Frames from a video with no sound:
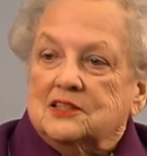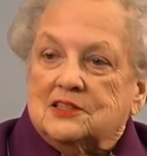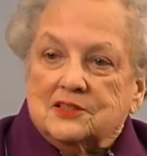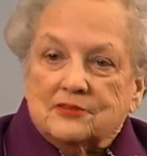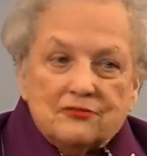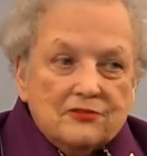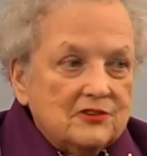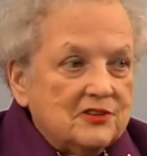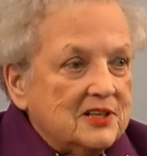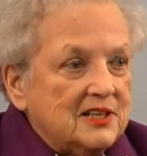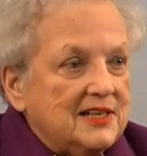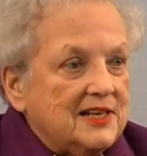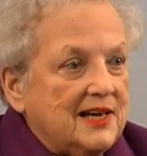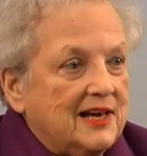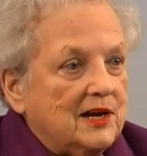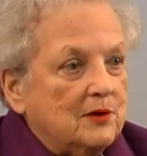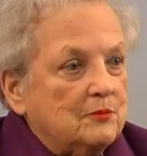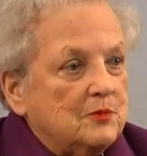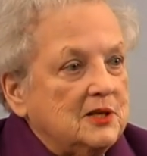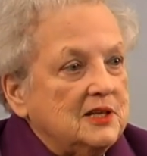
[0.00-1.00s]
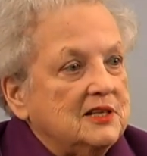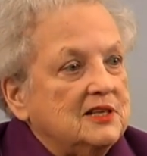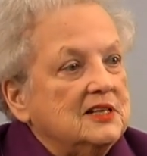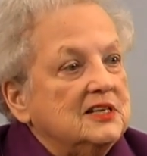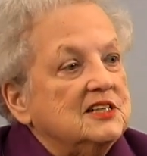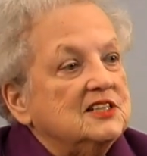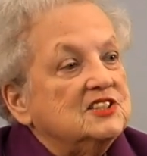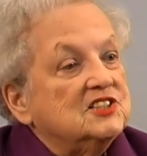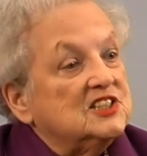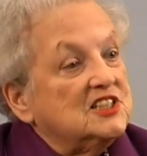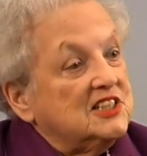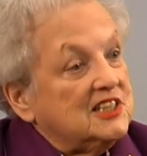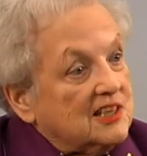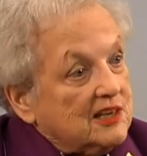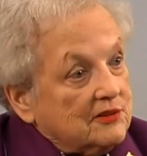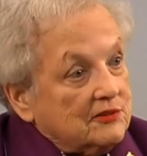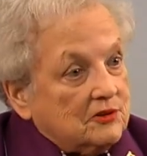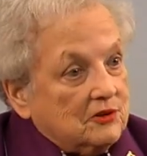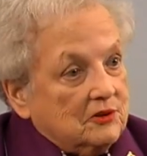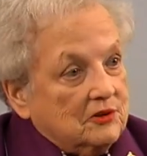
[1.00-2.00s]
different anatomy
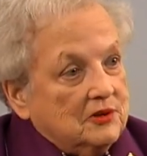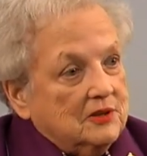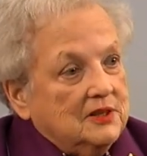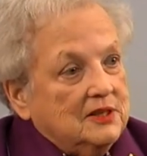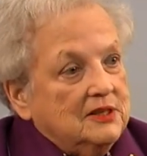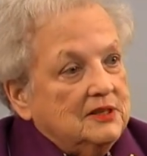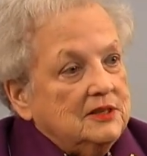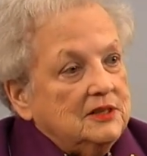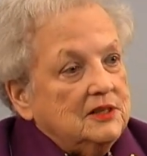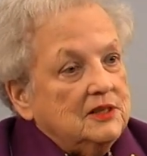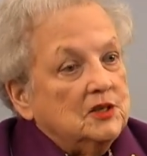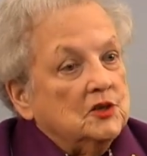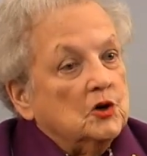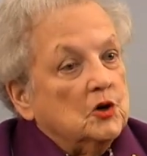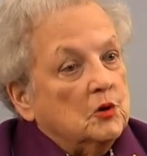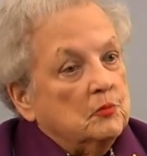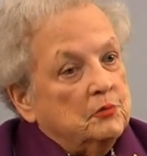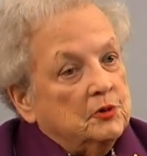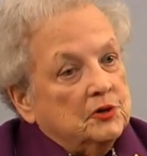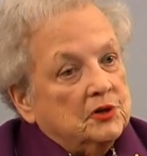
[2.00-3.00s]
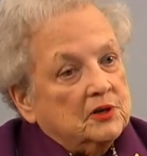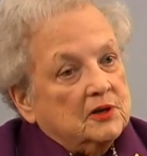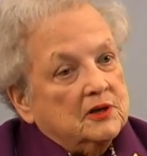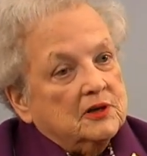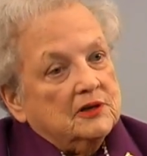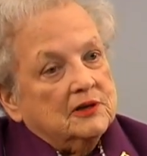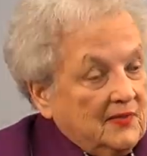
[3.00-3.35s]
together in her book.